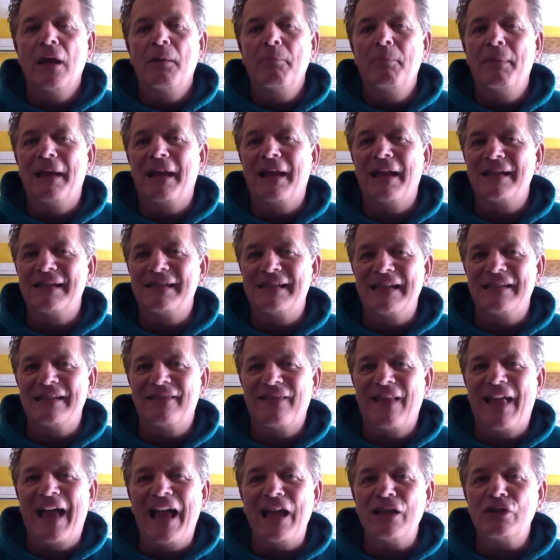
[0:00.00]
because these
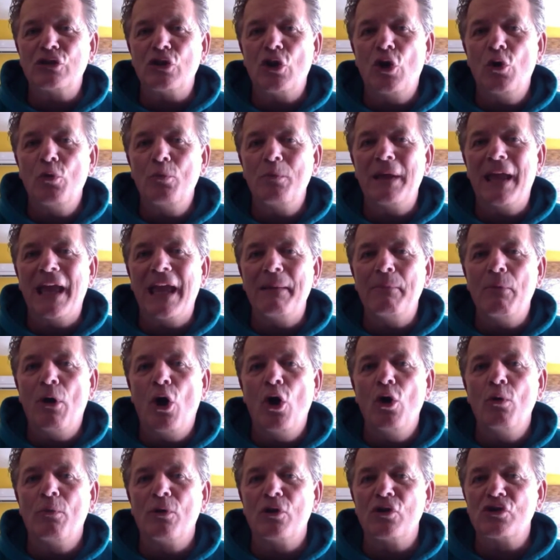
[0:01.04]
last home game
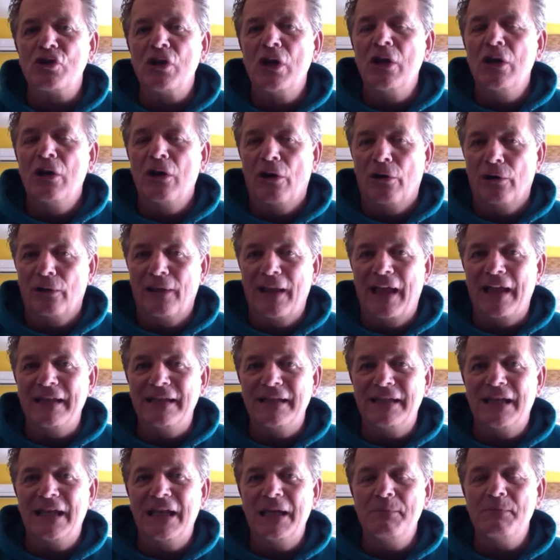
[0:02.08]
homers or letting
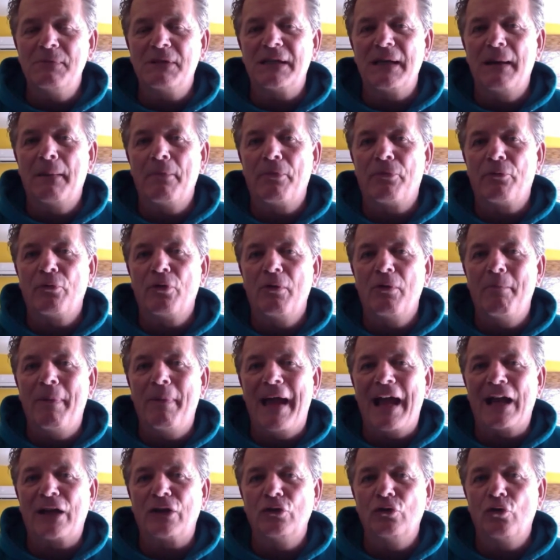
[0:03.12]
teams come through the
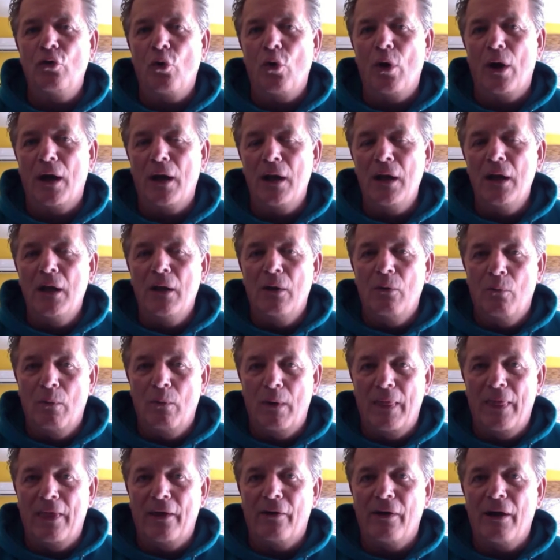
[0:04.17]
back door
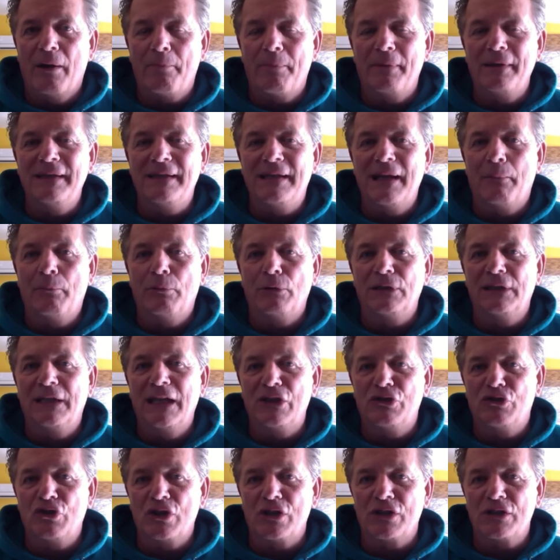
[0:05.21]
when they're up in double
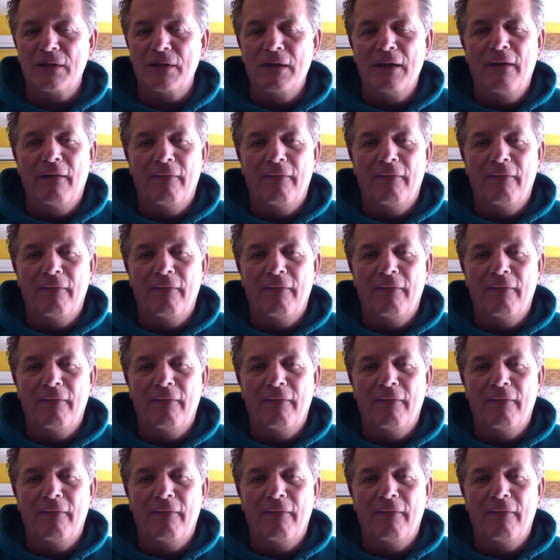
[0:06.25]
digits.